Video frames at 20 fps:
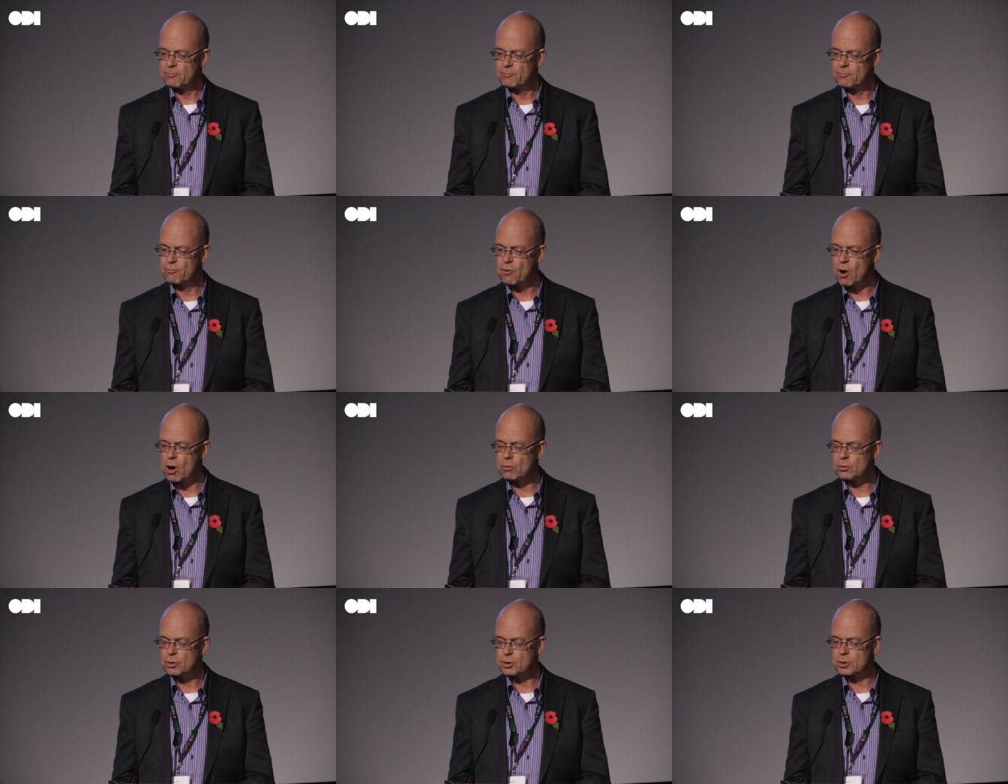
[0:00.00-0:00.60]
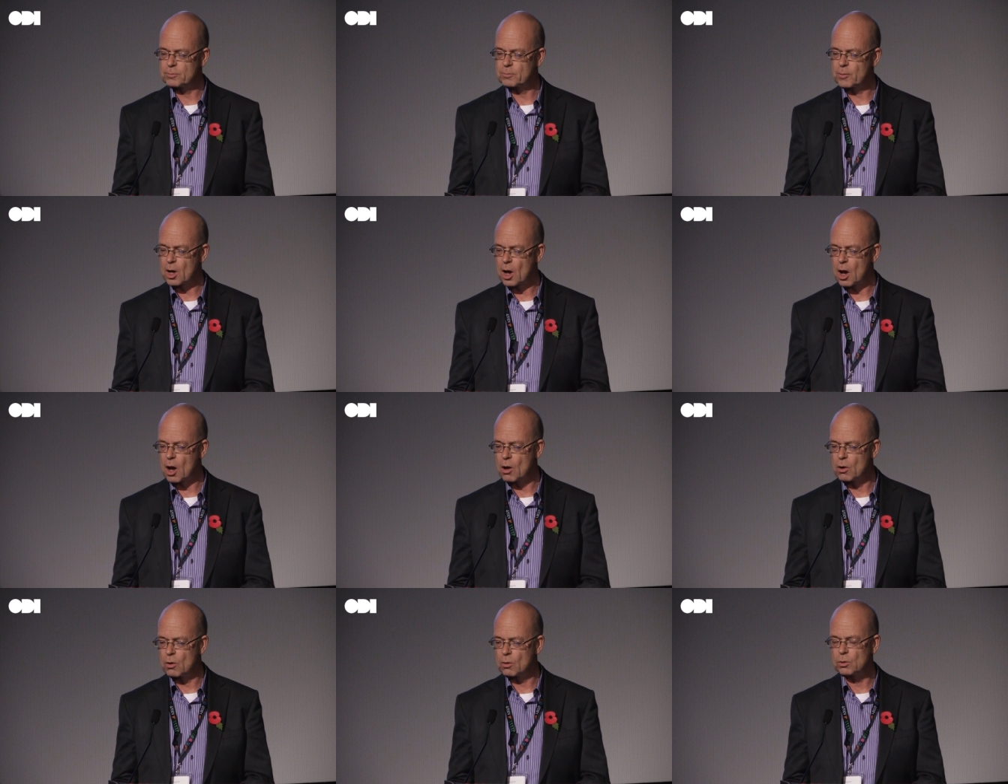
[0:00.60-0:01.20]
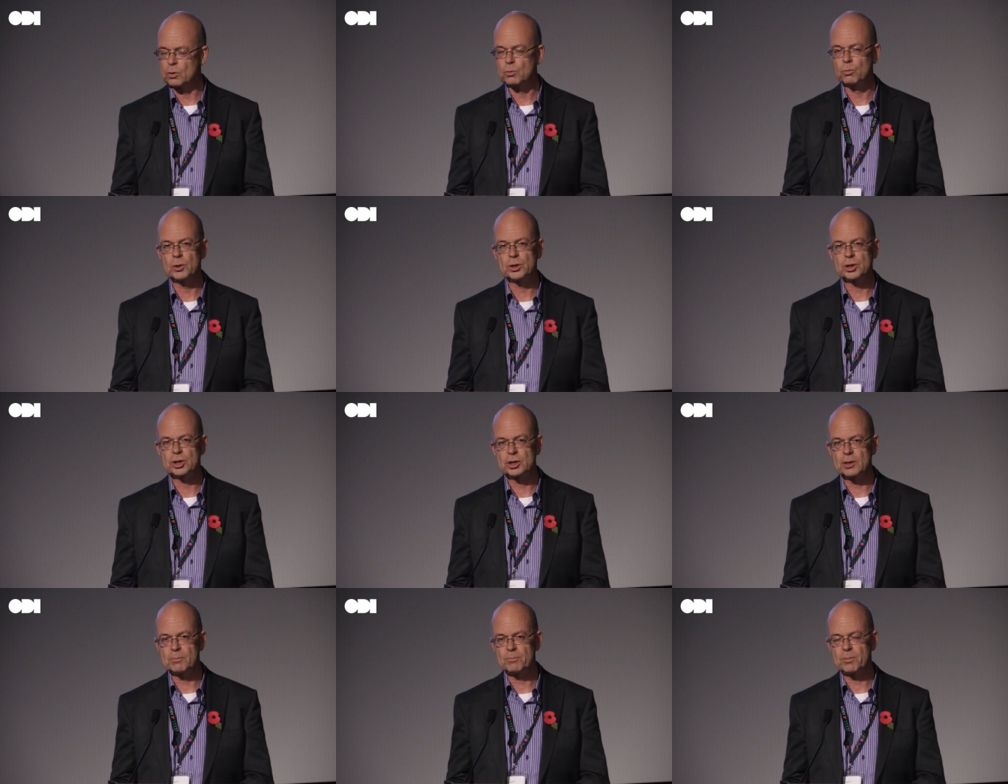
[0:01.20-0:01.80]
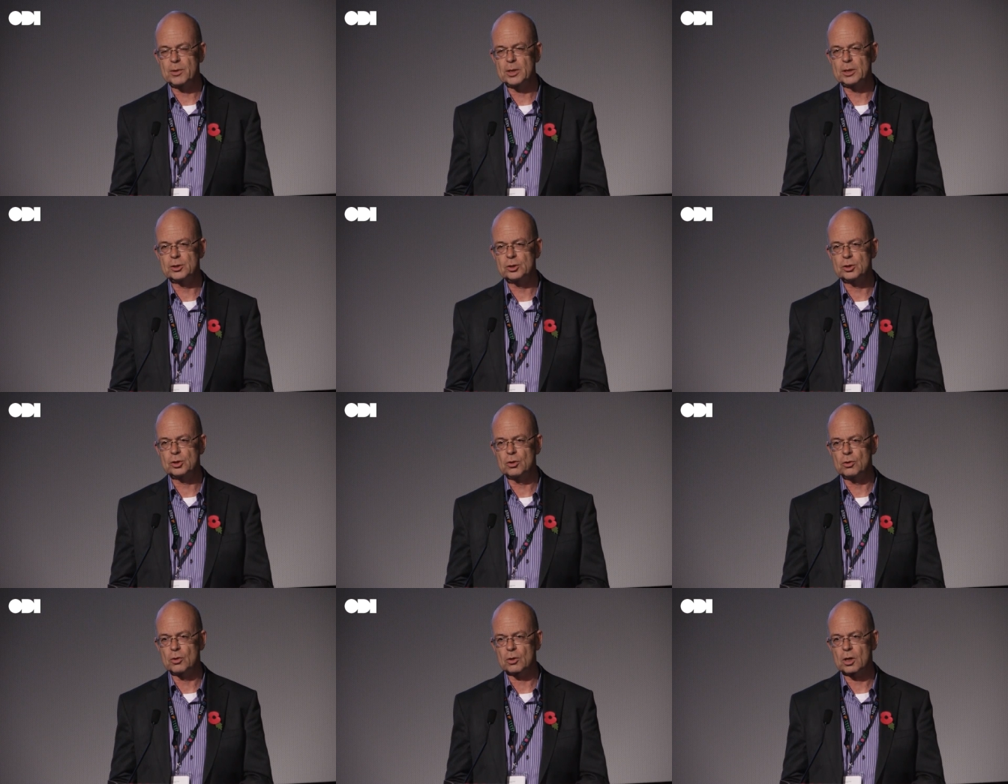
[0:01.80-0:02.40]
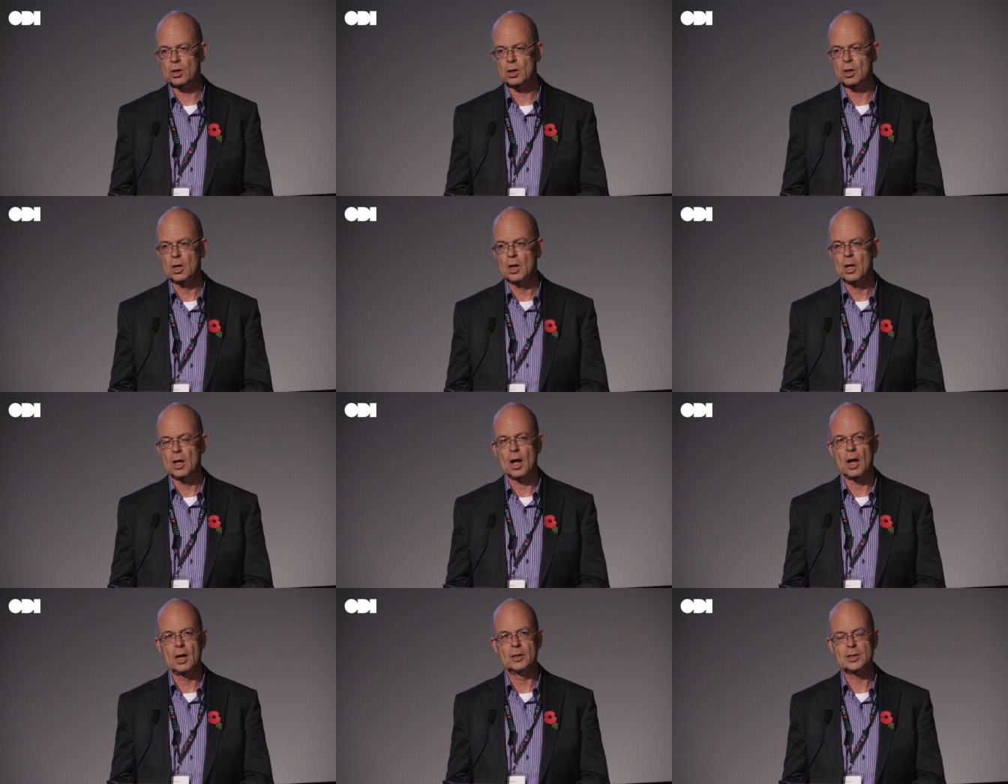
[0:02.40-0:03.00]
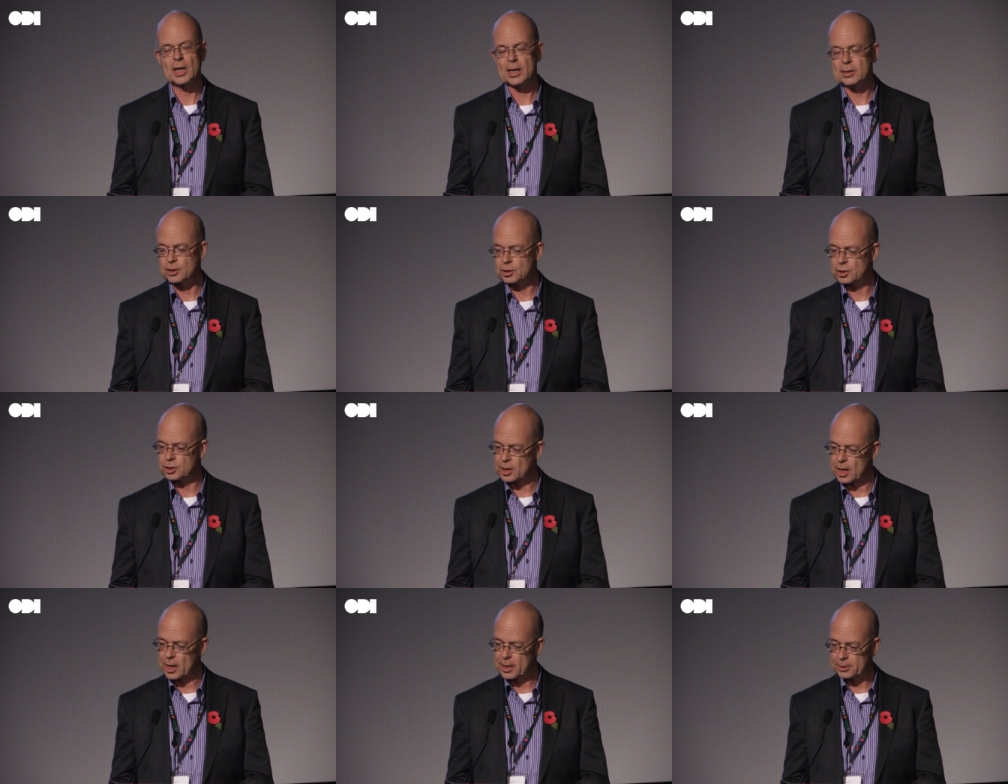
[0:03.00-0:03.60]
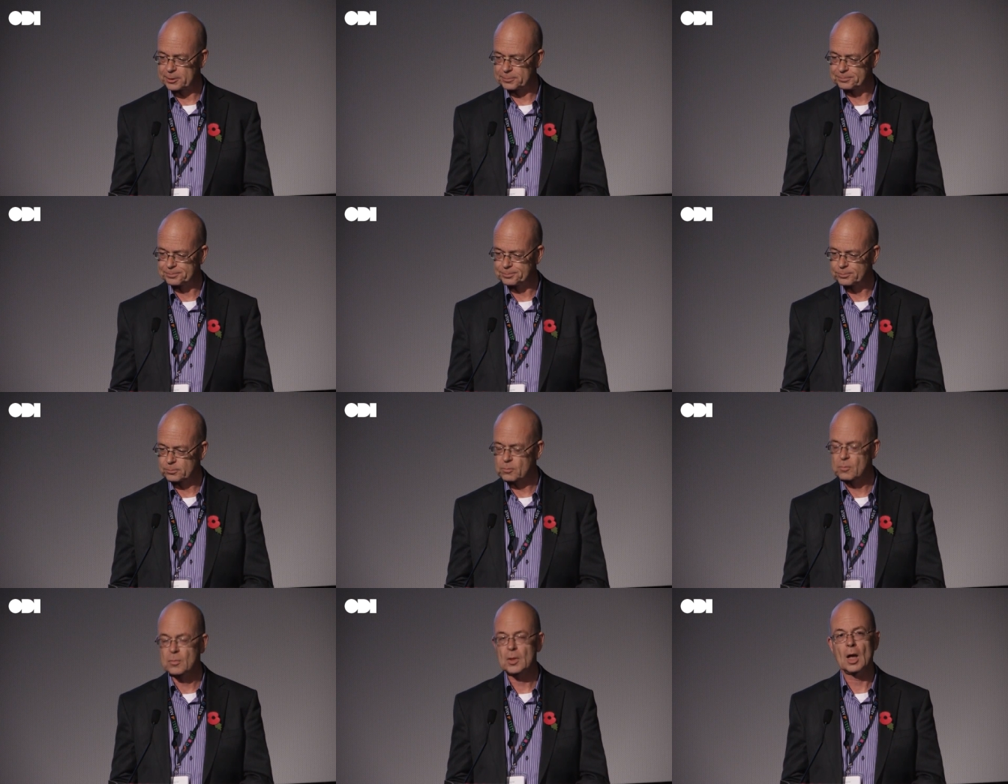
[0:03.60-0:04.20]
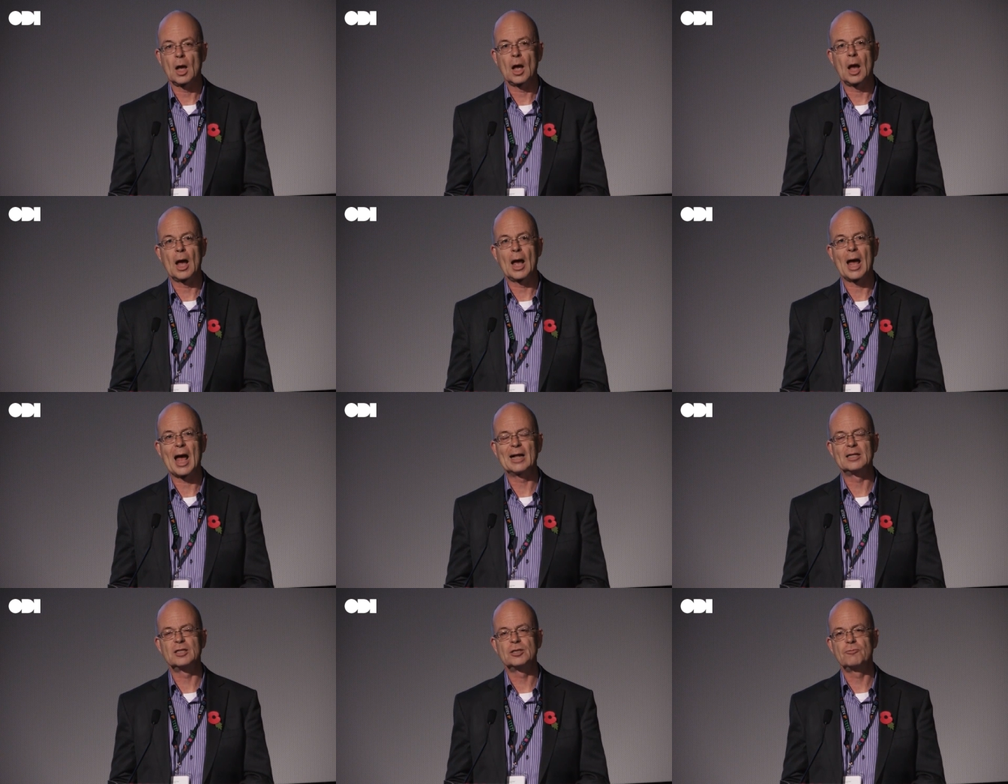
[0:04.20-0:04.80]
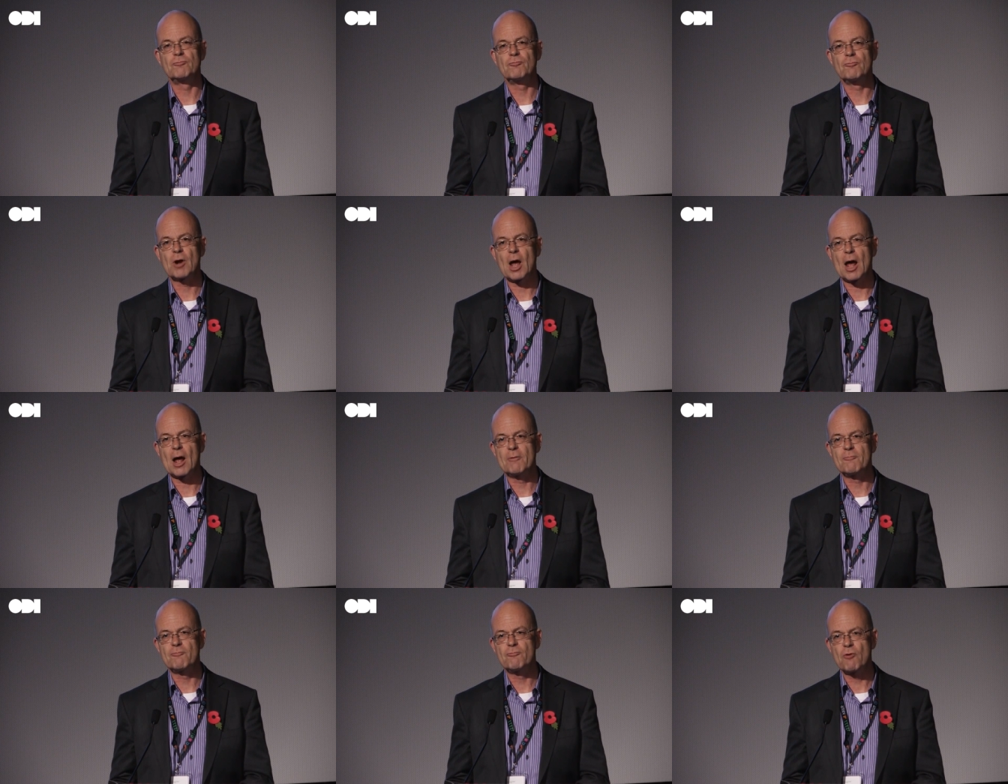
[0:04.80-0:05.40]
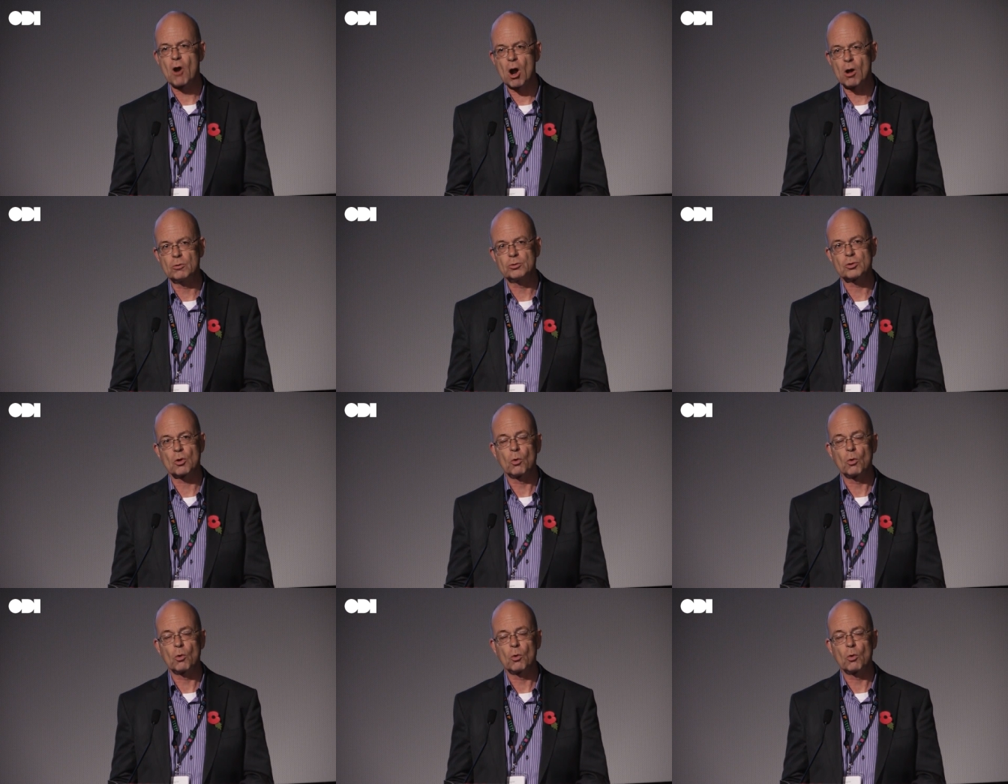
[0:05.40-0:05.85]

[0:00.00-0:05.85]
wrote some code which simply took a data set and and wrote